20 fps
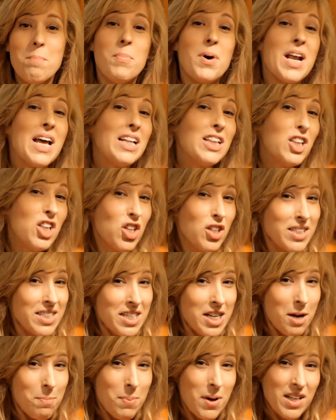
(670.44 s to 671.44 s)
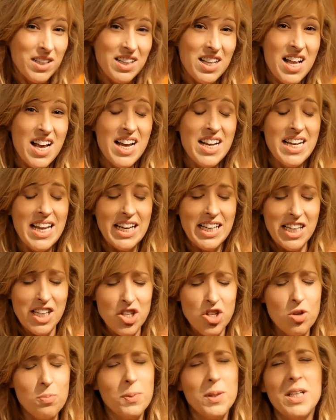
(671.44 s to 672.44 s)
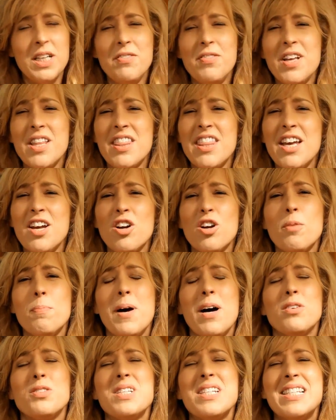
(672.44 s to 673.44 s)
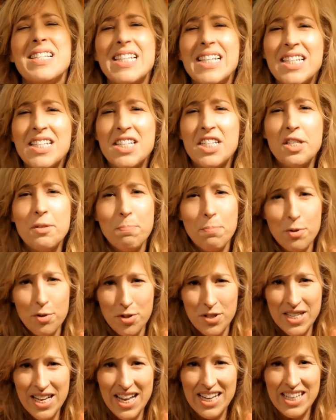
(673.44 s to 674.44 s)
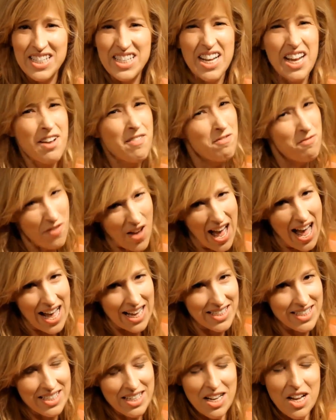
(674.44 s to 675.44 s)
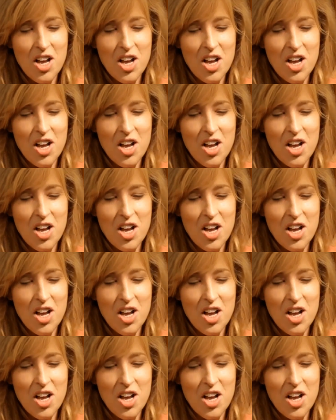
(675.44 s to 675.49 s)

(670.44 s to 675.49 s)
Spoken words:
but I looked it up online and can you believe it? They are about 60% fat.